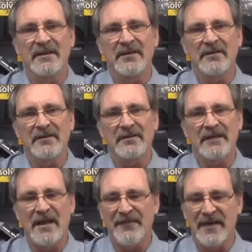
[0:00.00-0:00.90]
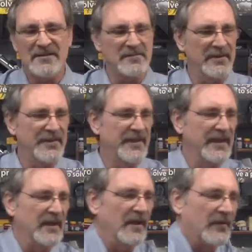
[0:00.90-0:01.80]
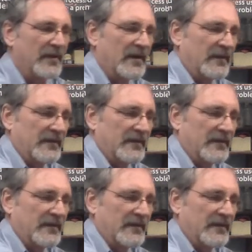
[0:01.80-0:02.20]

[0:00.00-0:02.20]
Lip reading: how fast will the thing go? Well,